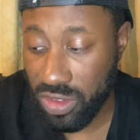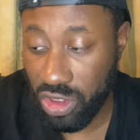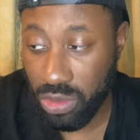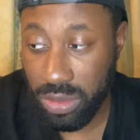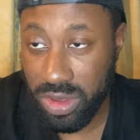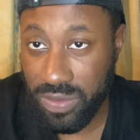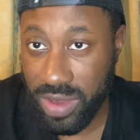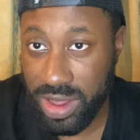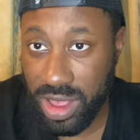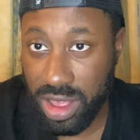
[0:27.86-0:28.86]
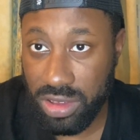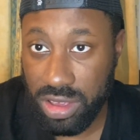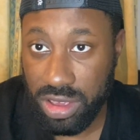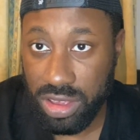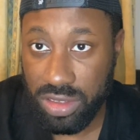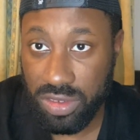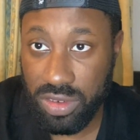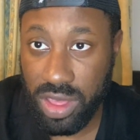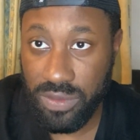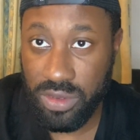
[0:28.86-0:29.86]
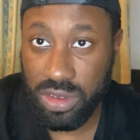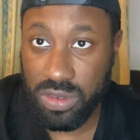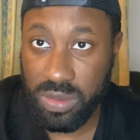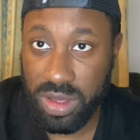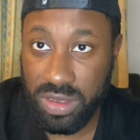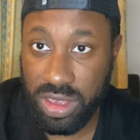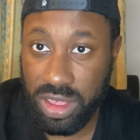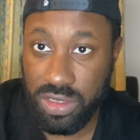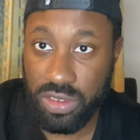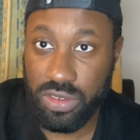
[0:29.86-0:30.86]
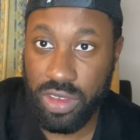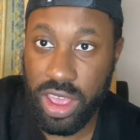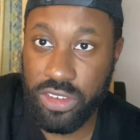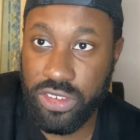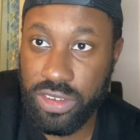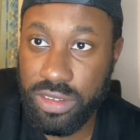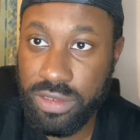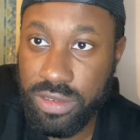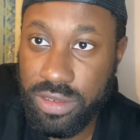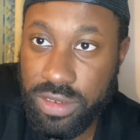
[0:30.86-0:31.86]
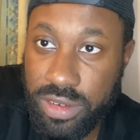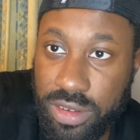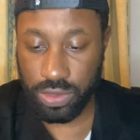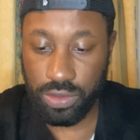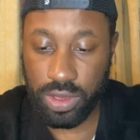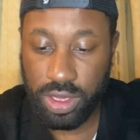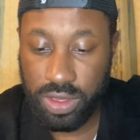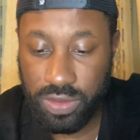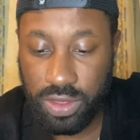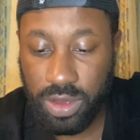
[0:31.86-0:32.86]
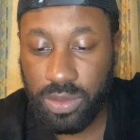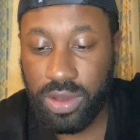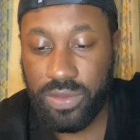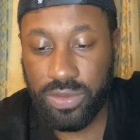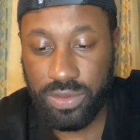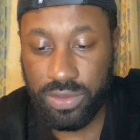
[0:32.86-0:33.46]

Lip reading: one way to find out. So without further ado, about to get into his reaction. 3 years there, bruv.